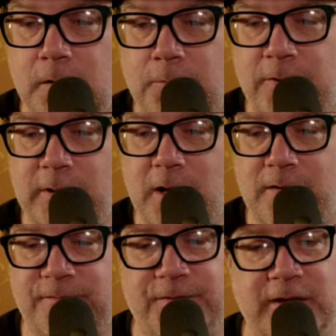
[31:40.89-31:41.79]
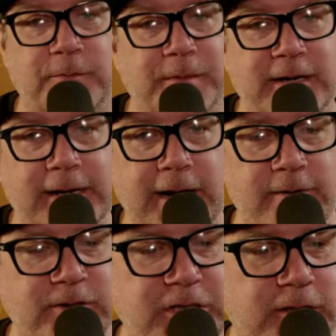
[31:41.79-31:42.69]
Brother Love, thanks for being a
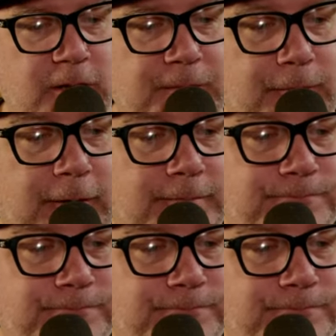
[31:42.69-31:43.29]
Carry the G Club member.